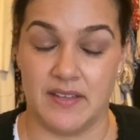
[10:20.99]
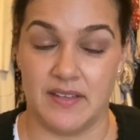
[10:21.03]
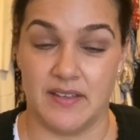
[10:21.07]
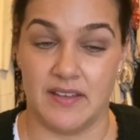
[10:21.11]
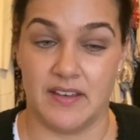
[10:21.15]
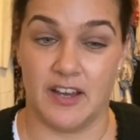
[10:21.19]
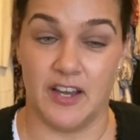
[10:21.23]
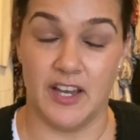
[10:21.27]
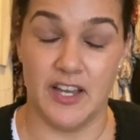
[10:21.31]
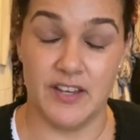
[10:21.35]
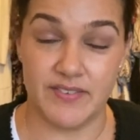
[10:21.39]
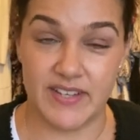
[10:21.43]

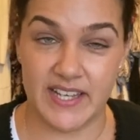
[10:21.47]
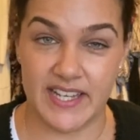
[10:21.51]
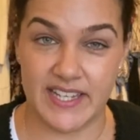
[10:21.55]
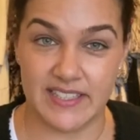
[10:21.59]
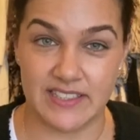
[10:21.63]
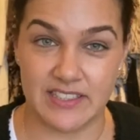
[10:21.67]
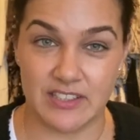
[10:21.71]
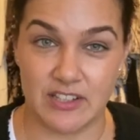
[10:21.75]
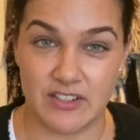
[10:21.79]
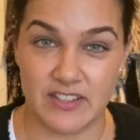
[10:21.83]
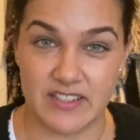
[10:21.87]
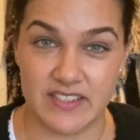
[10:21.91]

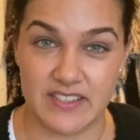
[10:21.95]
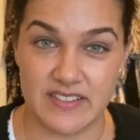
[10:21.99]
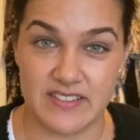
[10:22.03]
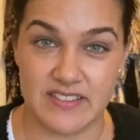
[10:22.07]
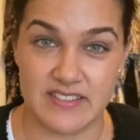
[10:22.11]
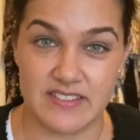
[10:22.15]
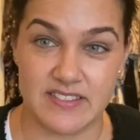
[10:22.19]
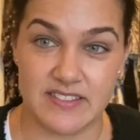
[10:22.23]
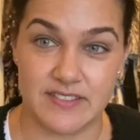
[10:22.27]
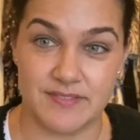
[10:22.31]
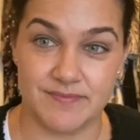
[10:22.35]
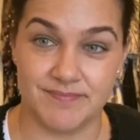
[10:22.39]
overhead
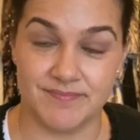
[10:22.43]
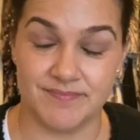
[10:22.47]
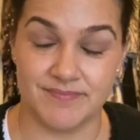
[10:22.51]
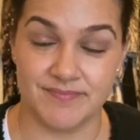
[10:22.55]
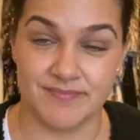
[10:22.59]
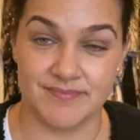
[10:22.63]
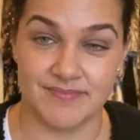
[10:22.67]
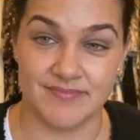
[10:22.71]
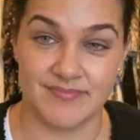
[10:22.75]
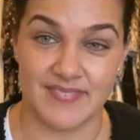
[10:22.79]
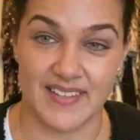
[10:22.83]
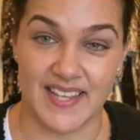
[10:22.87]
lockers
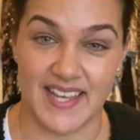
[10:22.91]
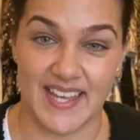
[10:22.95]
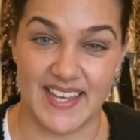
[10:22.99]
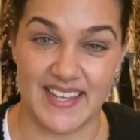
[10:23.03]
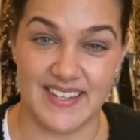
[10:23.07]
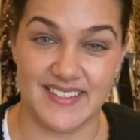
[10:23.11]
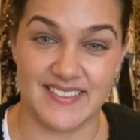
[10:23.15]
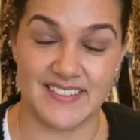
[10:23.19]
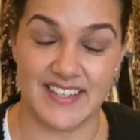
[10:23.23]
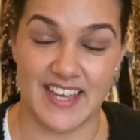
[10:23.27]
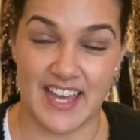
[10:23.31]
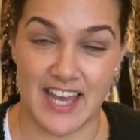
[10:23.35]

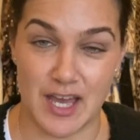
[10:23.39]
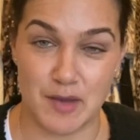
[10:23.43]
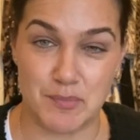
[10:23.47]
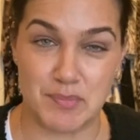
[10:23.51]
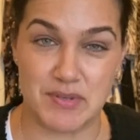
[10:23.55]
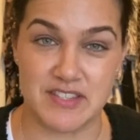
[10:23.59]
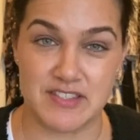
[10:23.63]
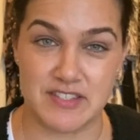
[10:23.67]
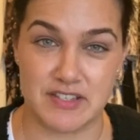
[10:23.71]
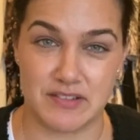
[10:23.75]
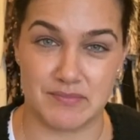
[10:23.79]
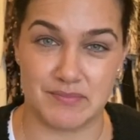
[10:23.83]
and
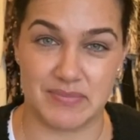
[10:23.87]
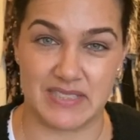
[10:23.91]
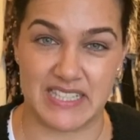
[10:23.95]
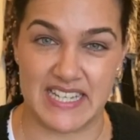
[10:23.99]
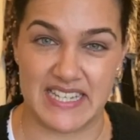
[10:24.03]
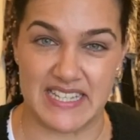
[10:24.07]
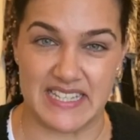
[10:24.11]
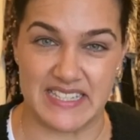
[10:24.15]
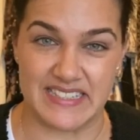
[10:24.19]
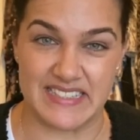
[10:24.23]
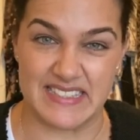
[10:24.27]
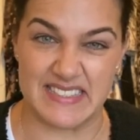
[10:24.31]
carpets on
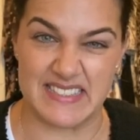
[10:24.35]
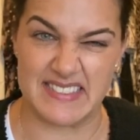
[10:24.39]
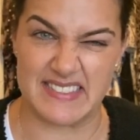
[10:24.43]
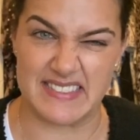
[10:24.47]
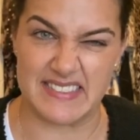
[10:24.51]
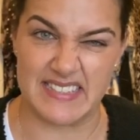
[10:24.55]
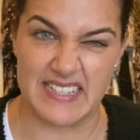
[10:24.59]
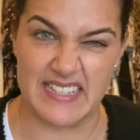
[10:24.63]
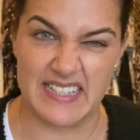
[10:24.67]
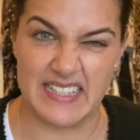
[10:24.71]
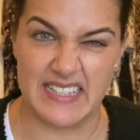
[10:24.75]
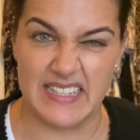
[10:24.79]
planes
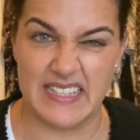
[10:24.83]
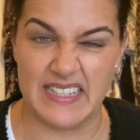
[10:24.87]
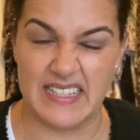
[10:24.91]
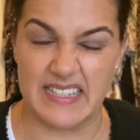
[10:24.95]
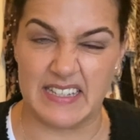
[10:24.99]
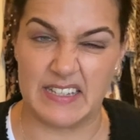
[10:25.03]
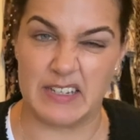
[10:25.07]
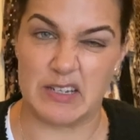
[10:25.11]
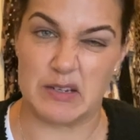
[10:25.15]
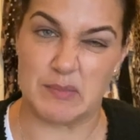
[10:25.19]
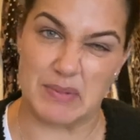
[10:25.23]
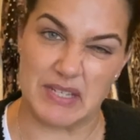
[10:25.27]

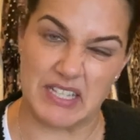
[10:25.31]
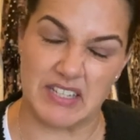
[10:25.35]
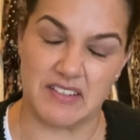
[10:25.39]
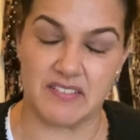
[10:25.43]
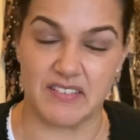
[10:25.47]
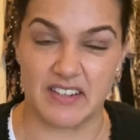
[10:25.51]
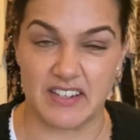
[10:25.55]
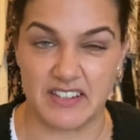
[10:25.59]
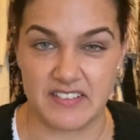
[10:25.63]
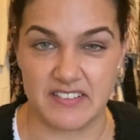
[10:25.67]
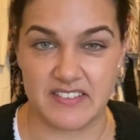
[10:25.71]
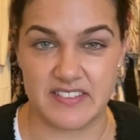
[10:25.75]
are a bit
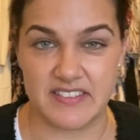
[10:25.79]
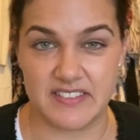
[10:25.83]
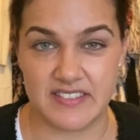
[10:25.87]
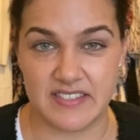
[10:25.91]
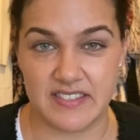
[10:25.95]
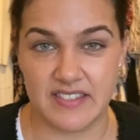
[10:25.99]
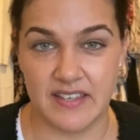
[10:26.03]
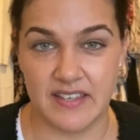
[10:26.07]
gross.